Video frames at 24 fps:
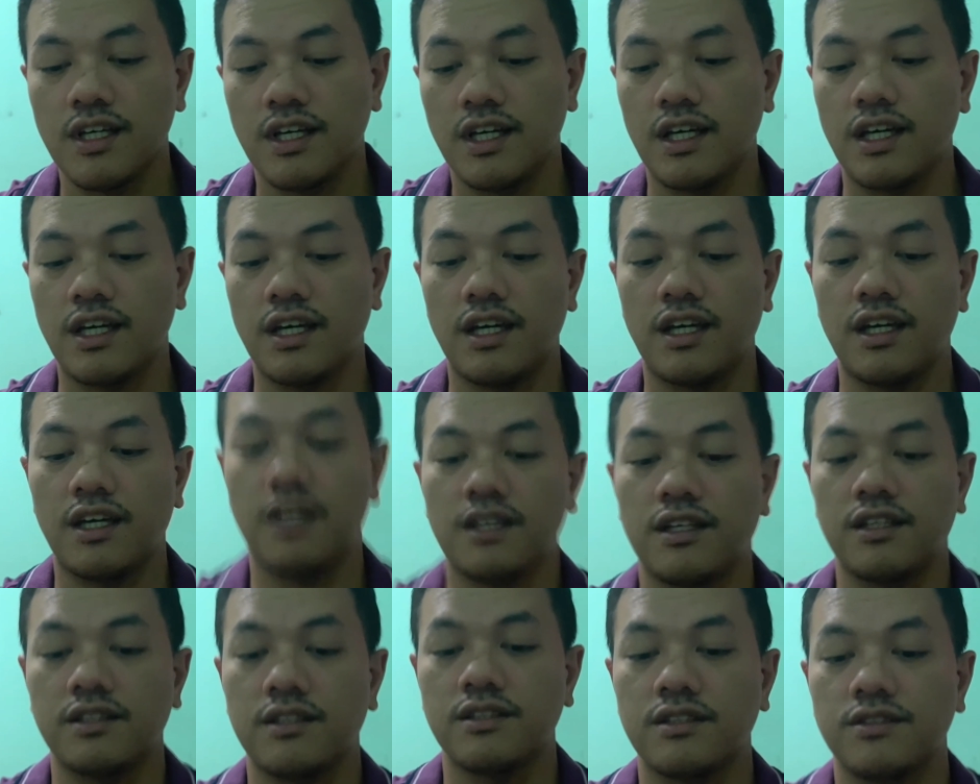
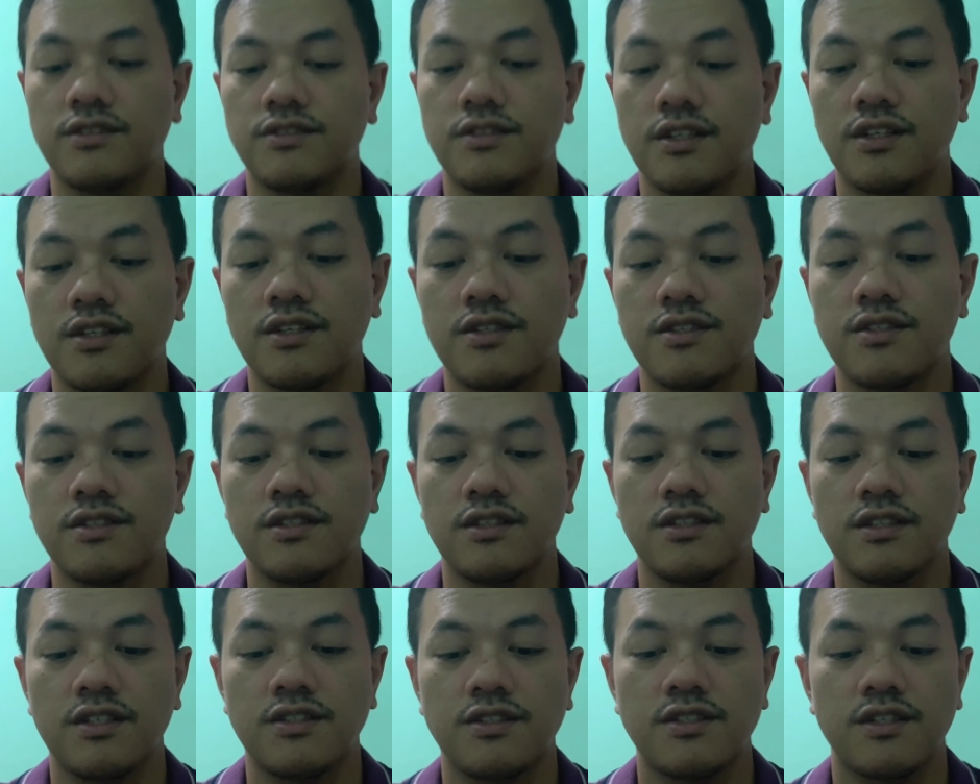and since
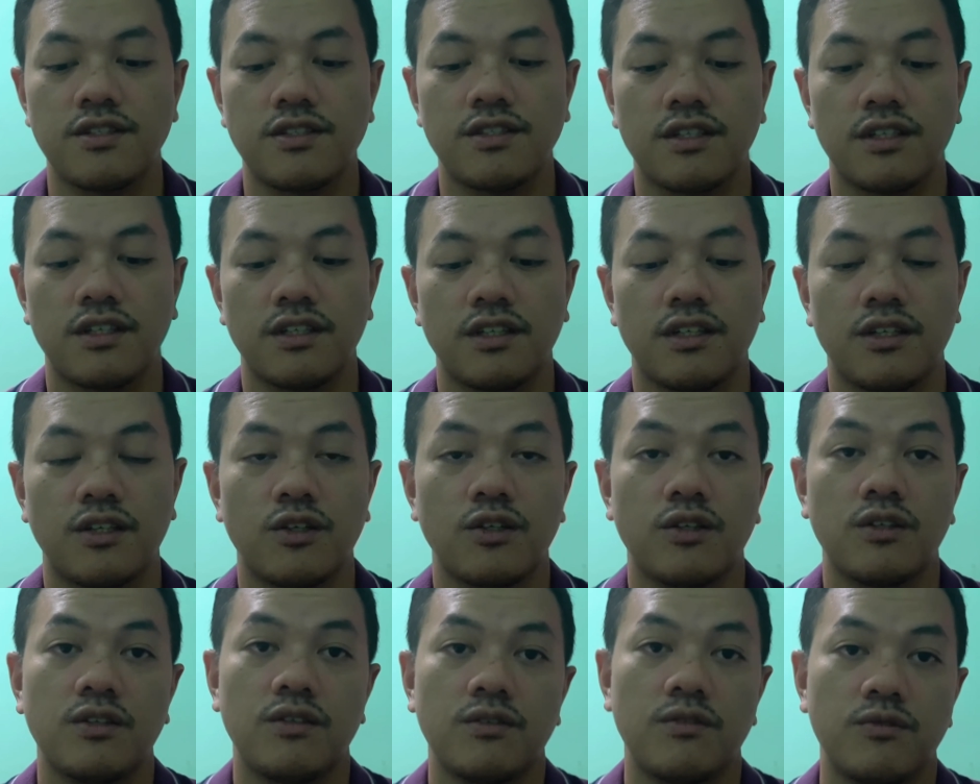this is a
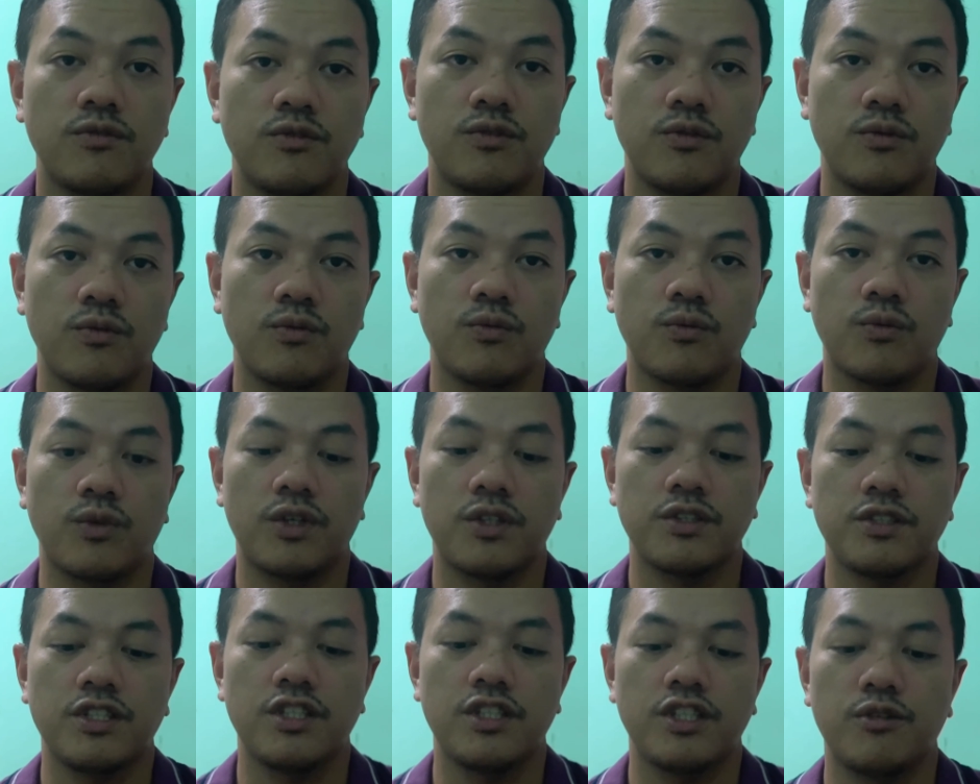
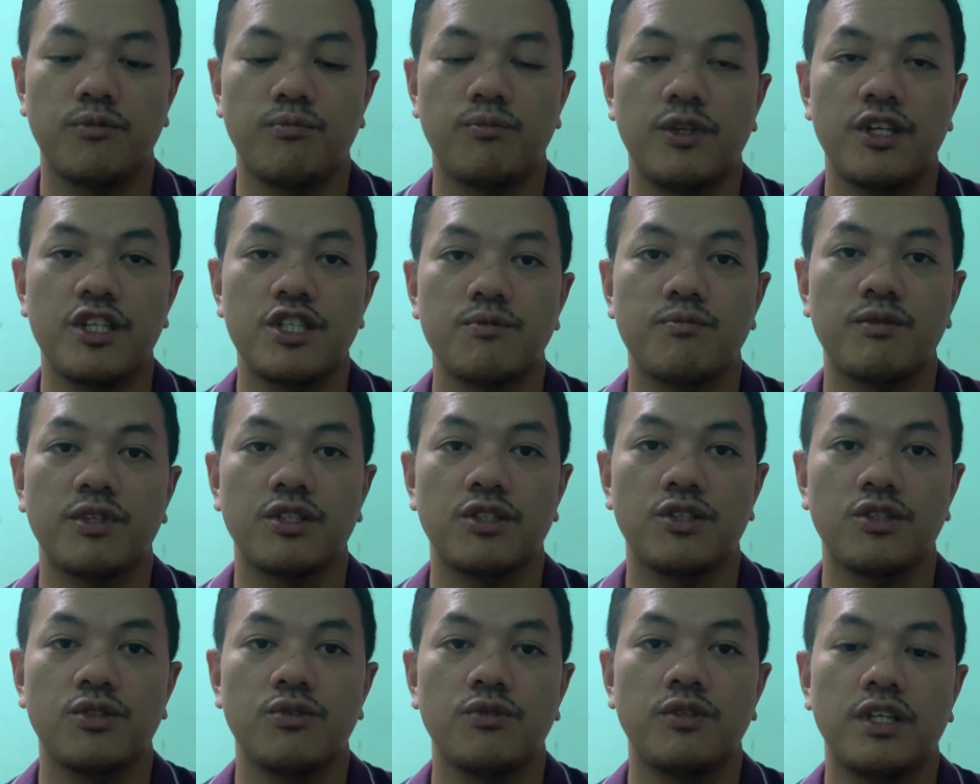warranty
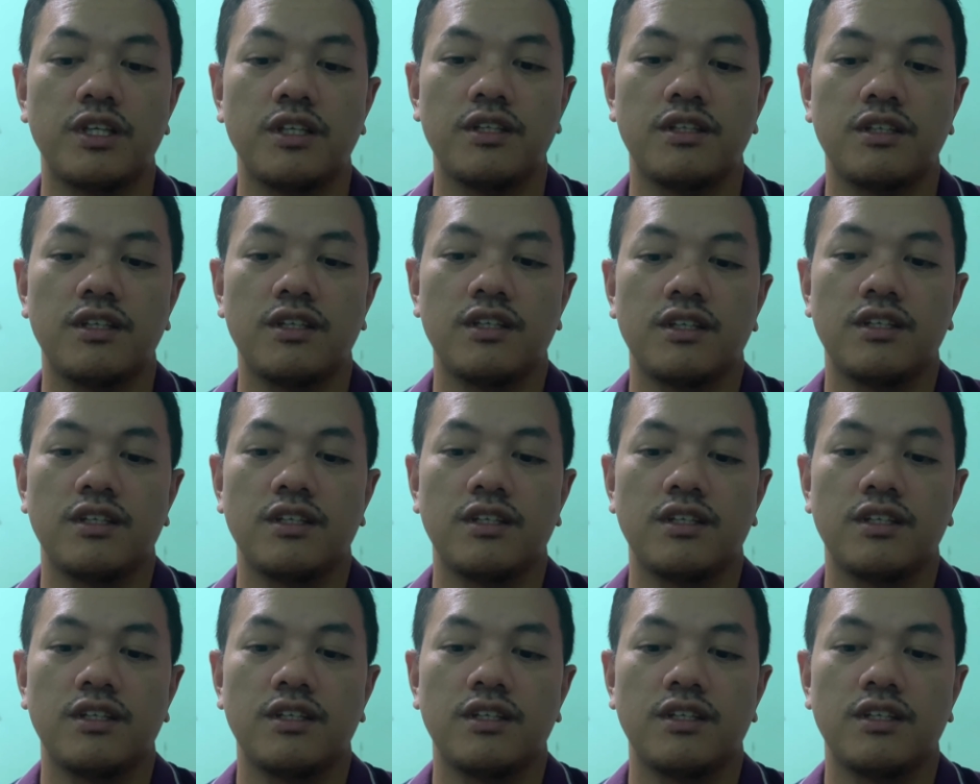replacement unit,